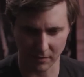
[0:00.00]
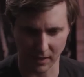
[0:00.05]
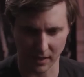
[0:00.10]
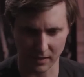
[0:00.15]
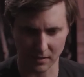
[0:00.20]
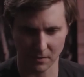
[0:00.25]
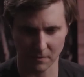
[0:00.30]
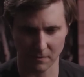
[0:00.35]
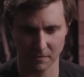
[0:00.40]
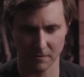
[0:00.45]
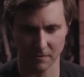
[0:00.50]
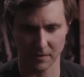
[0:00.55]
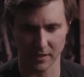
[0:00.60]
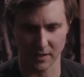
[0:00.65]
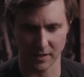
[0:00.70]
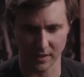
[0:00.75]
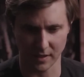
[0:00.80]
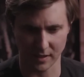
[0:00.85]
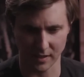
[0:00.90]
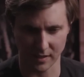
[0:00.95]

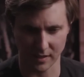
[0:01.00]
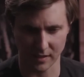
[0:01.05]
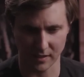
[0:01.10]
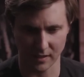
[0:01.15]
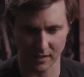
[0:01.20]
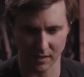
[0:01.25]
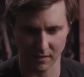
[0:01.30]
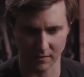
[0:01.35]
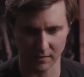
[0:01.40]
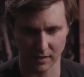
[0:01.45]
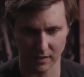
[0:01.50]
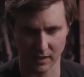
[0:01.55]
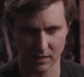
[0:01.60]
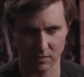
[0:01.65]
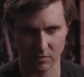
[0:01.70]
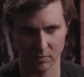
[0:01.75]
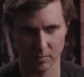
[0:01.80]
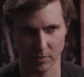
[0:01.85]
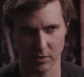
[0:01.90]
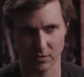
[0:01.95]
philosophy of The Last
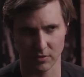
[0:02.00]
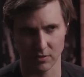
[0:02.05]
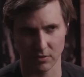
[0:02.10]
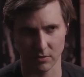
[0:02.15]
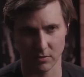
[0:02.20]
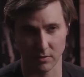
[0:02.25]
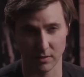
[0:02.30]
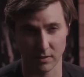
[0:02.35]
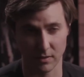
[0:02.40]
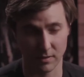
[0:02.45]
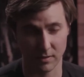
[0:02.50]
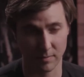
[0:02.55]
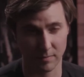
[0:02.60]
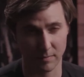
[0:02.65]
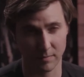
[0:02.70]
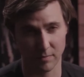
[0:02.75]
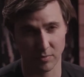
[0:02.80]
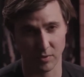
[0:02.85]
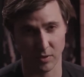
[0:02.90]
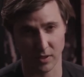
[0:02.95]
of Us Part 2 is
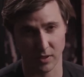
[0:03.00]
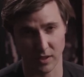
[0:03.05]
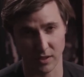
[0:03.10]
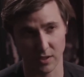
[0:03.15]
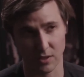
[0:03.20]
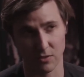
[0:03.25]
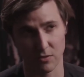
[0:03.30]
putting